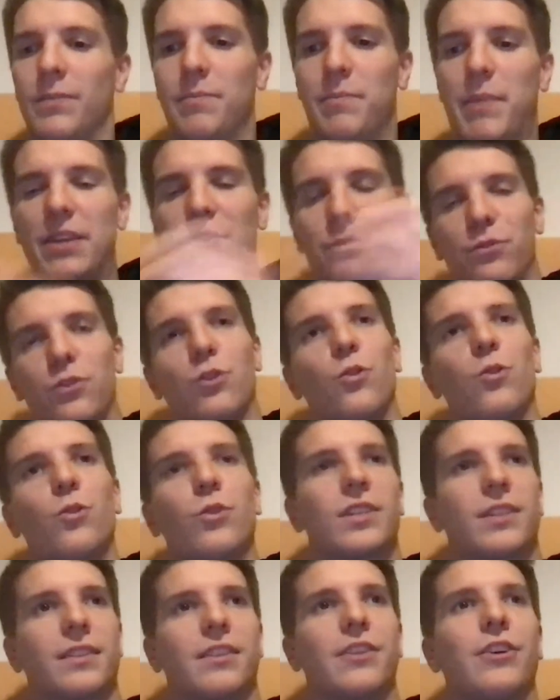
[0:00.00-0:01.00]
paying for a
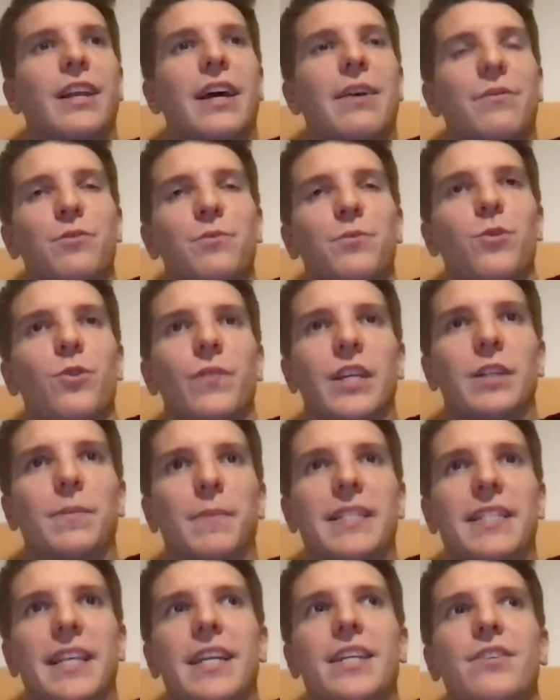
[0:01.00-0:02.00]
course, you're going to have some sort of
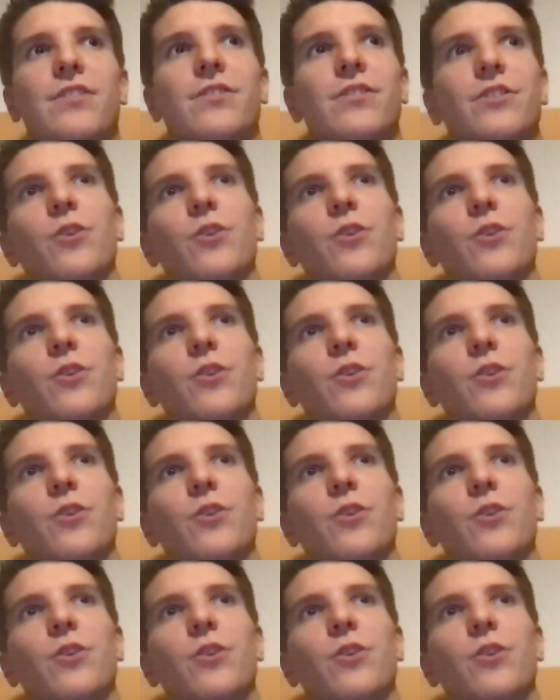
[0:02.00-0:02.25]
expectation.